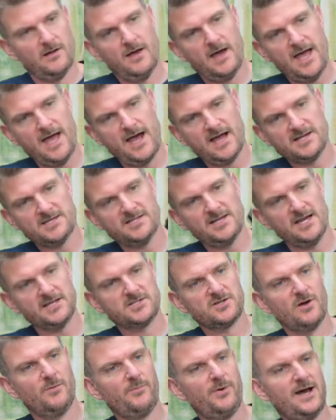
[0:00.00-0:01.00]

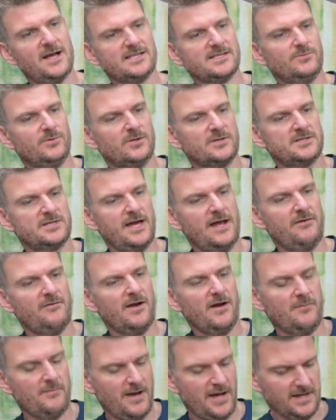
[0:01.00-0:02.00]
AICS compatible
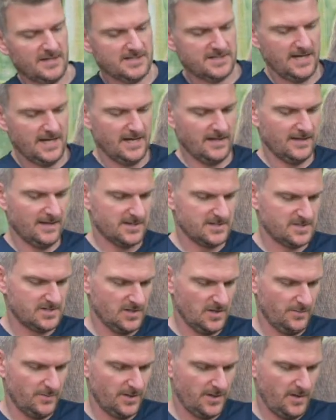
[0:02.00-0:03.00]
10-round magazine, that's
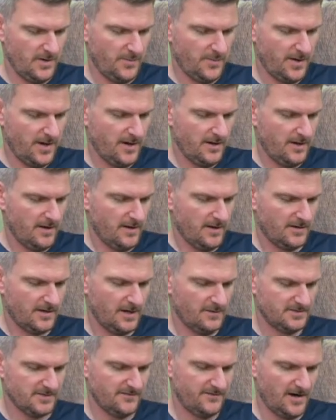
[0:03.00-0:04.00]
super duper.
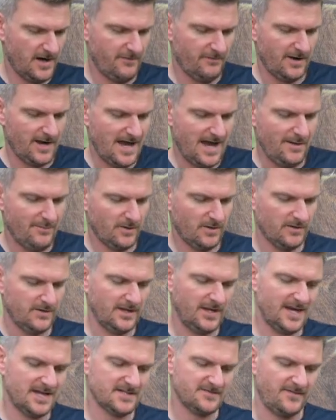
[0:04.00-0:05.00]
Those are very reliable,
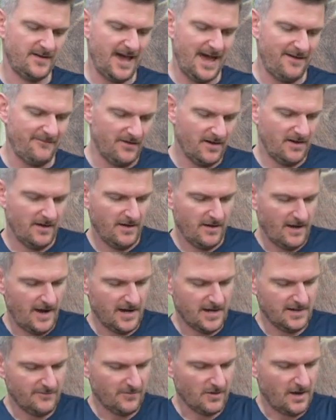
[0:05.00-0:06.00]
they last forever,
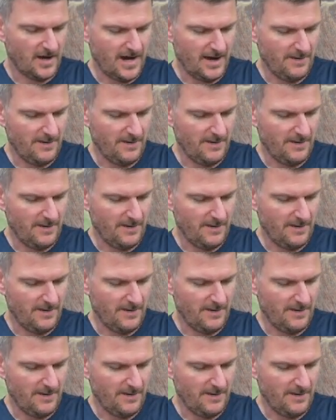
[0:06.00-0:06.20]
and you've got an